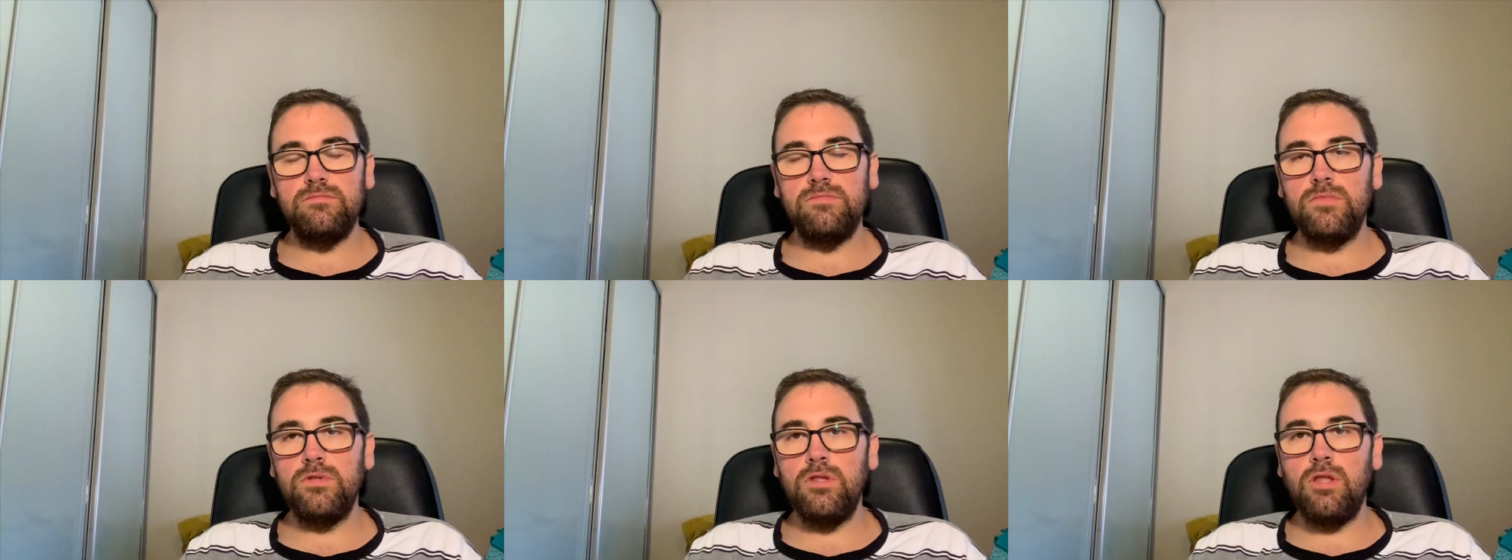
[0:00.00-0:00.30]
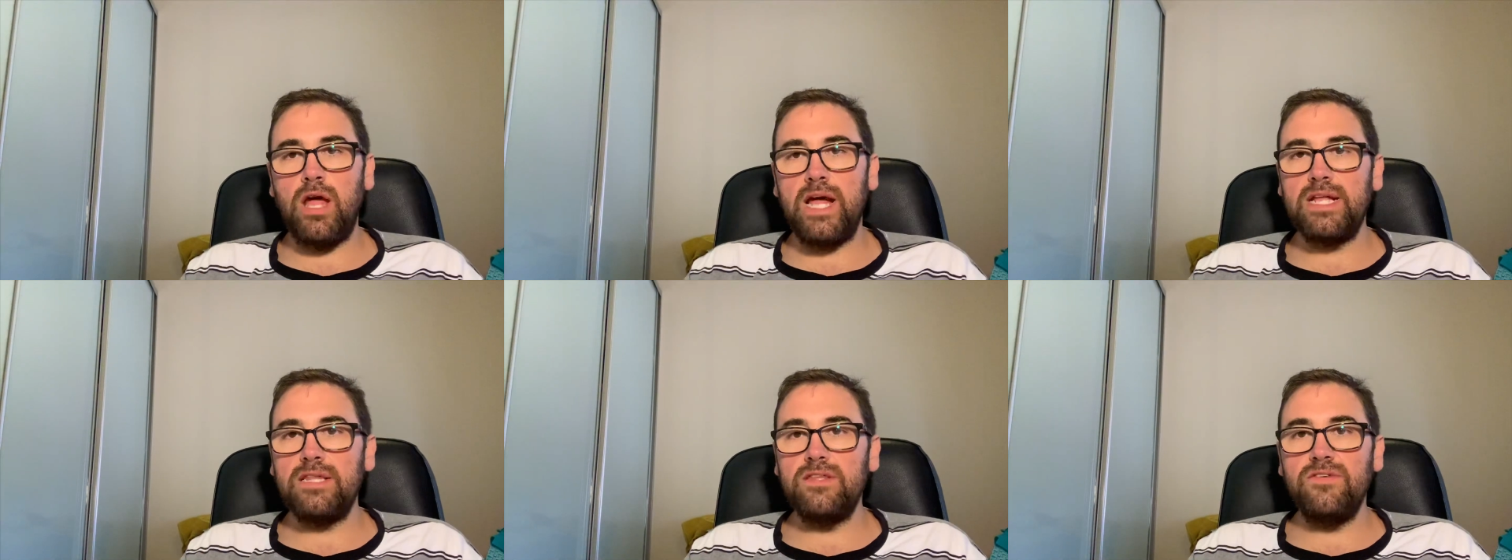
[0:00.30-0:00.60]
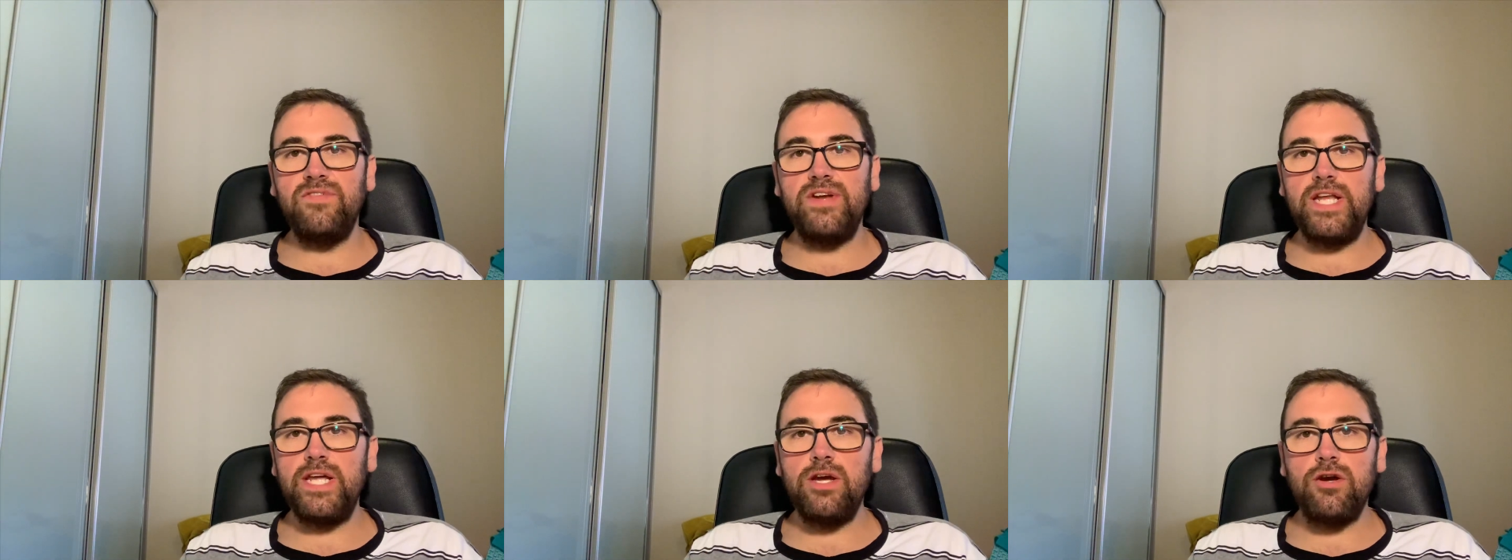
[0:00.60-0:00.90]
Like the
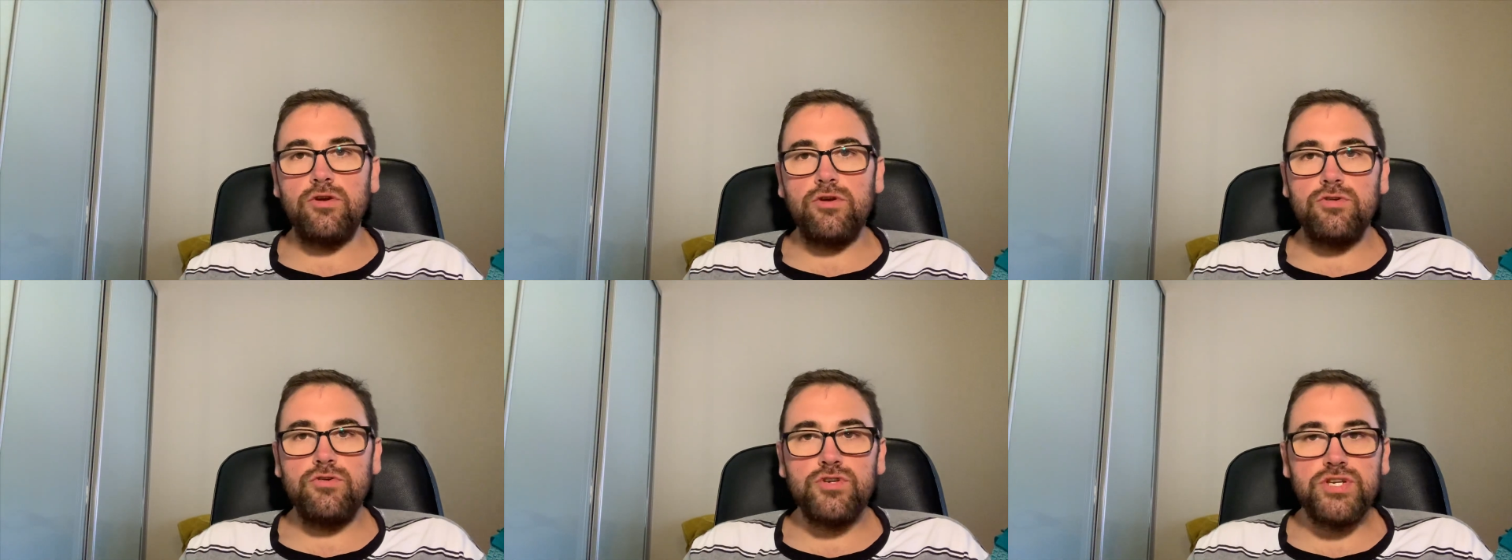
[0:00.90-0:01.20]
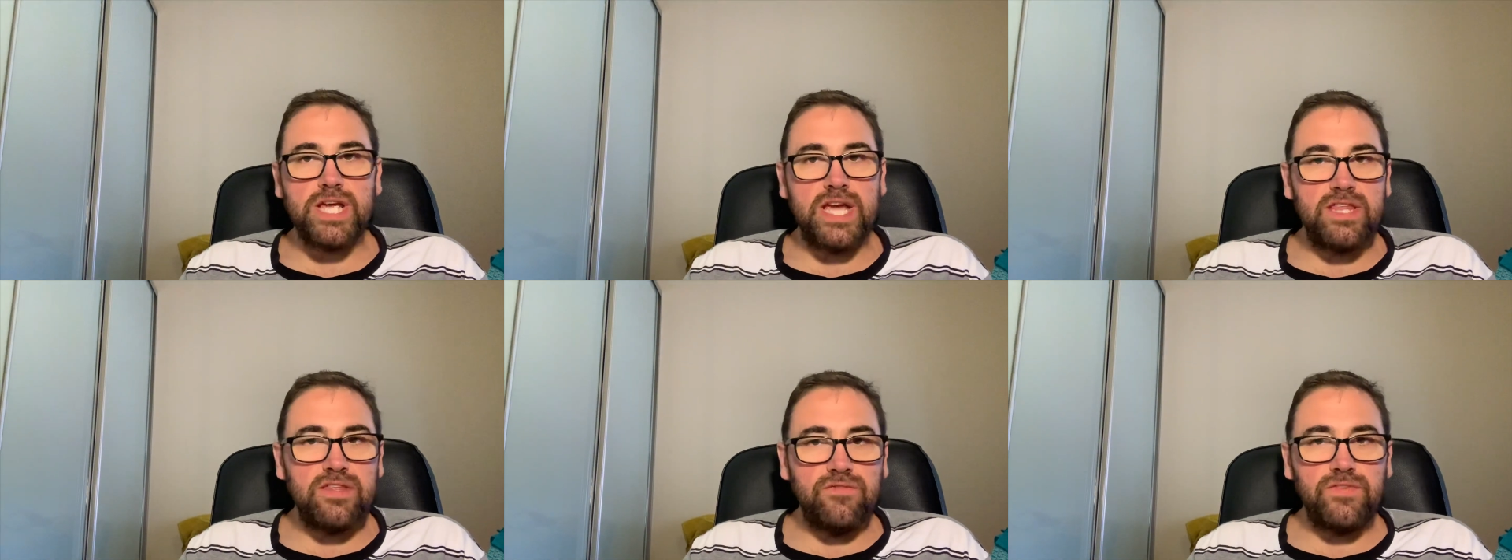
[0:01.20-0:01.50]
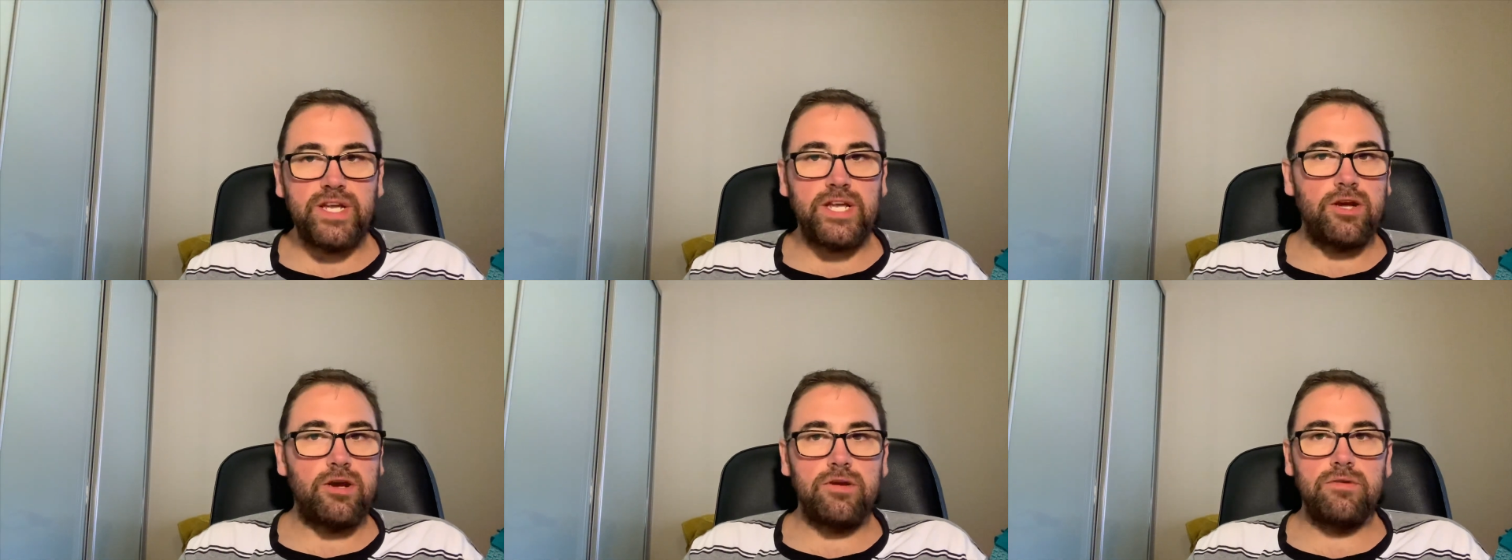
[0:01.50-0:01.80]
video. Share the
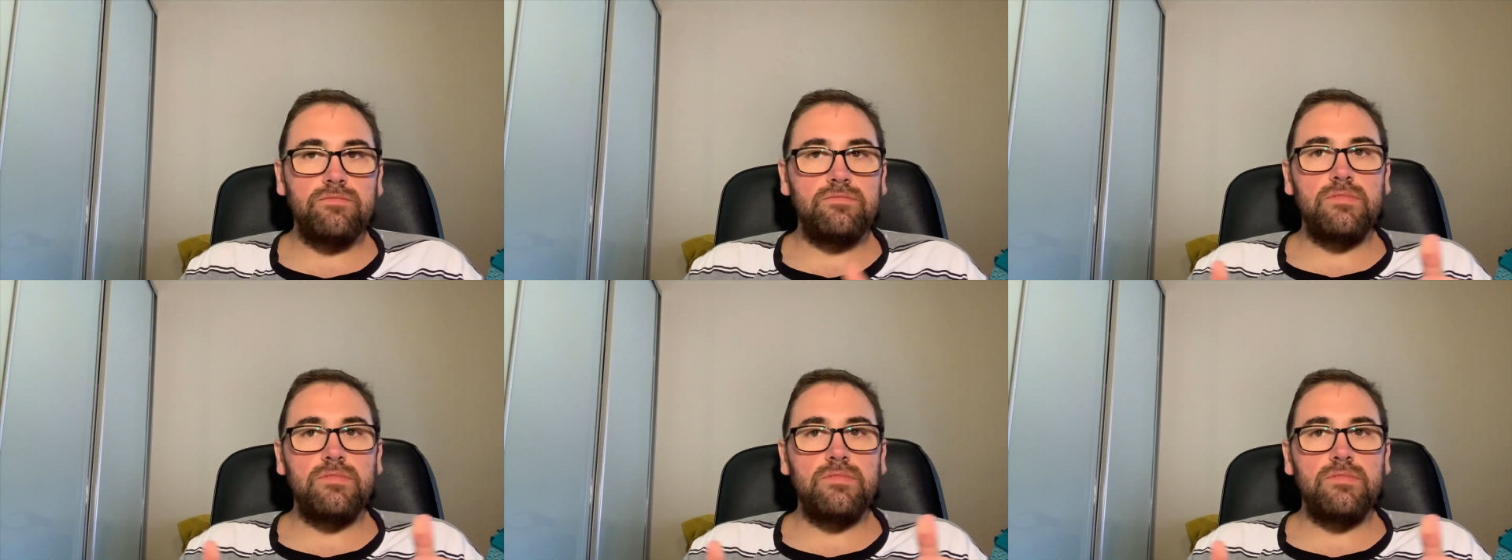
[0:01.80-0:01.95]
video.